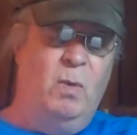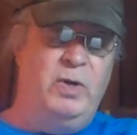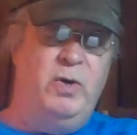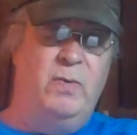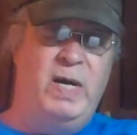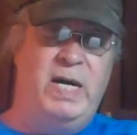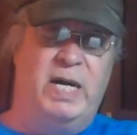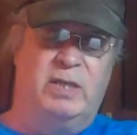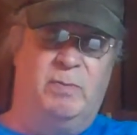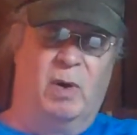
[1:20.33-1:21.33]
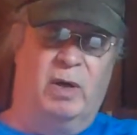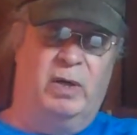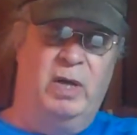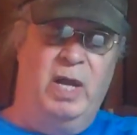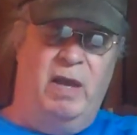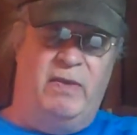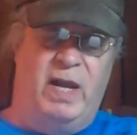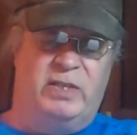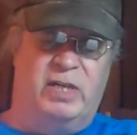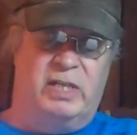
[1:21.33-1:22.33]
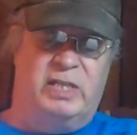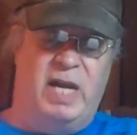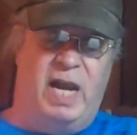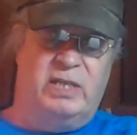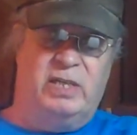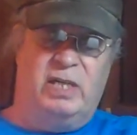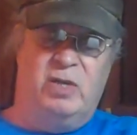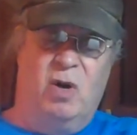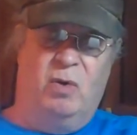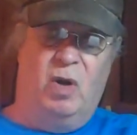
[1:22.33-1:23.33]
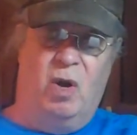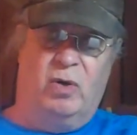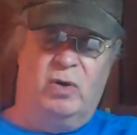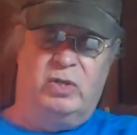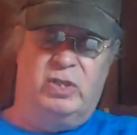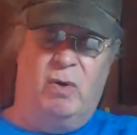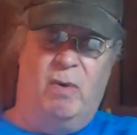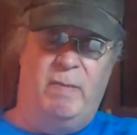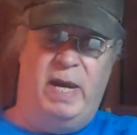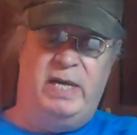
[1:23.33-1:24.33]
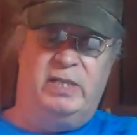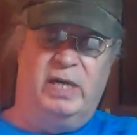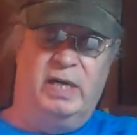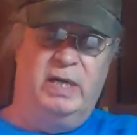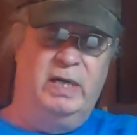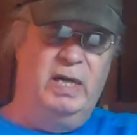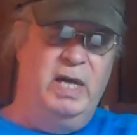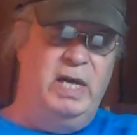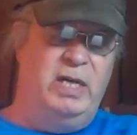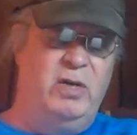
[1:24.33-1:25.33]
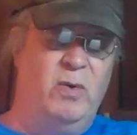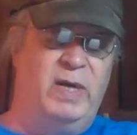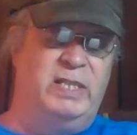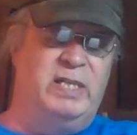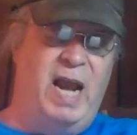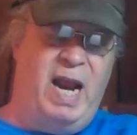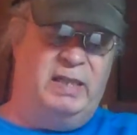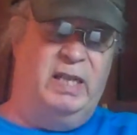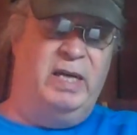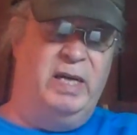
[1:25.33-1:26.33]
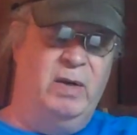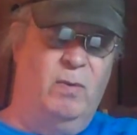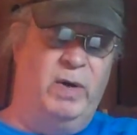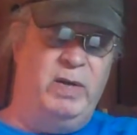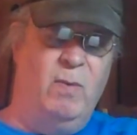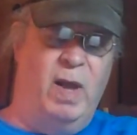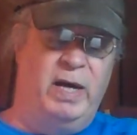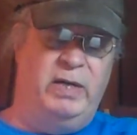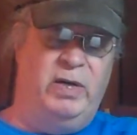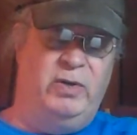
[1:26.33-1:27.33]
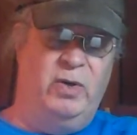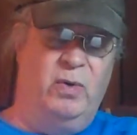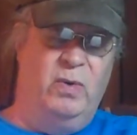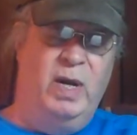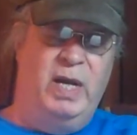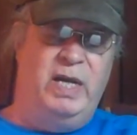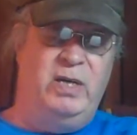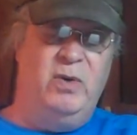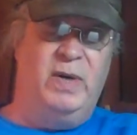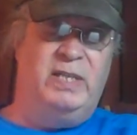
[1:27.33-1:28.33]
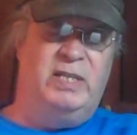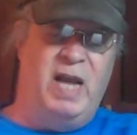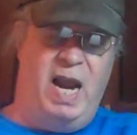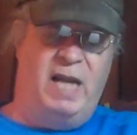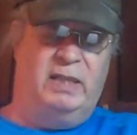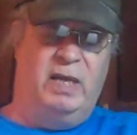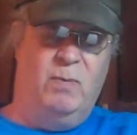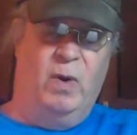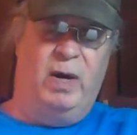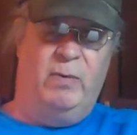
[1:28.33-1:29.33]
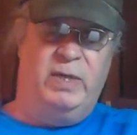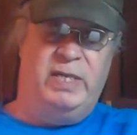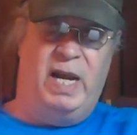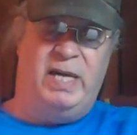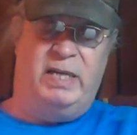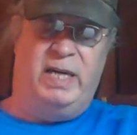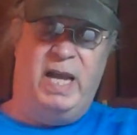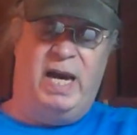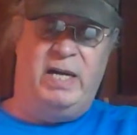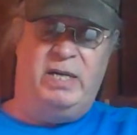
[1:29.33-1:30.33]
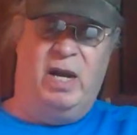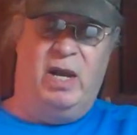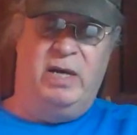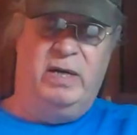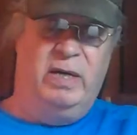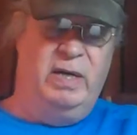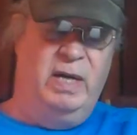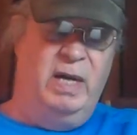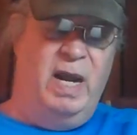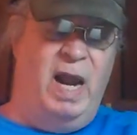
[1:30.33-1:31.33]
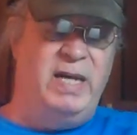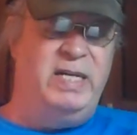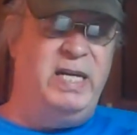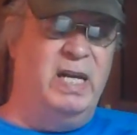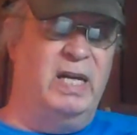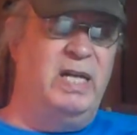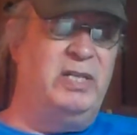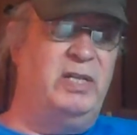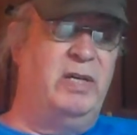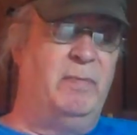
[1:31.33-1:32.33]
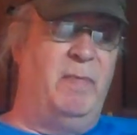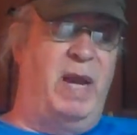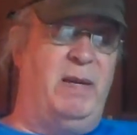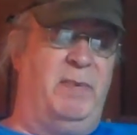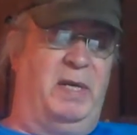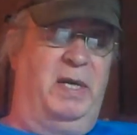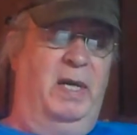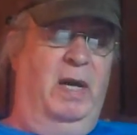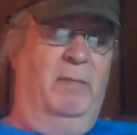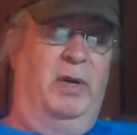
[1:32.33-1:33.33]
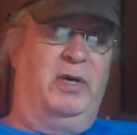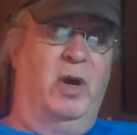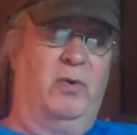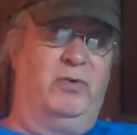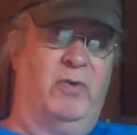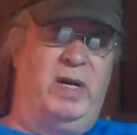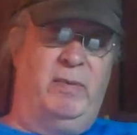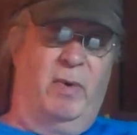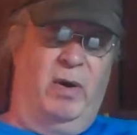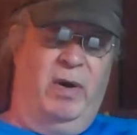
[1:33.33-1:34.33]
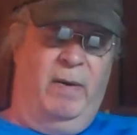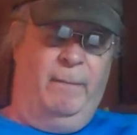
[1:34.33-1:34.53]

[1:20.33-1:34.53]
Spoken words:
When you read his book, that success is no longer so amazing. He knew exactly what he wanted to do. He knew exactly what it would take to get it done. Idealist, maybe, but no dreamer.